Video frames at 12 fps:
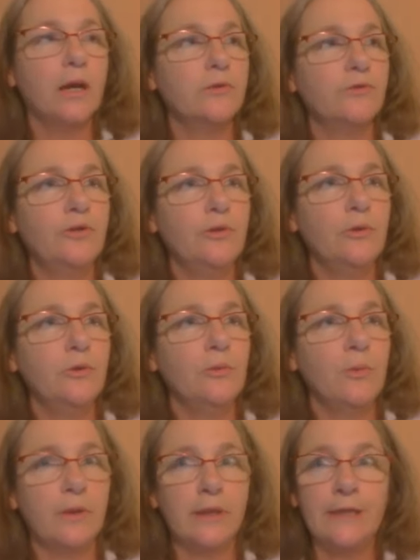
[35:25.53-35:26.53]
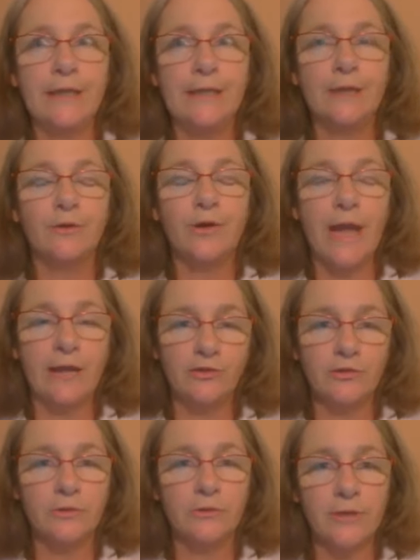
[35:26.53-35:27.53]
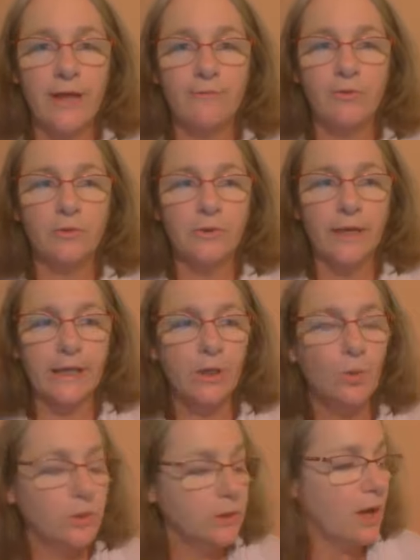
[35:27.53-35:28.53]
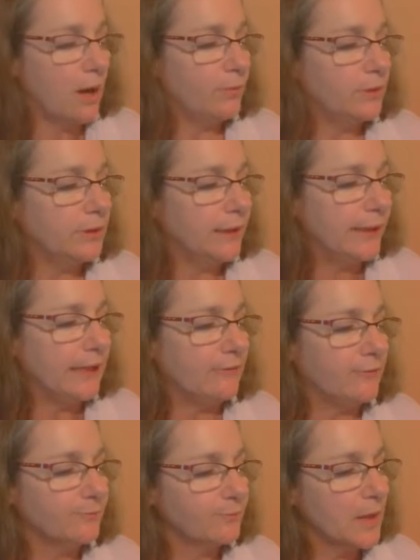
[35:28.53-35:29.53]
to an international level like you would not believe.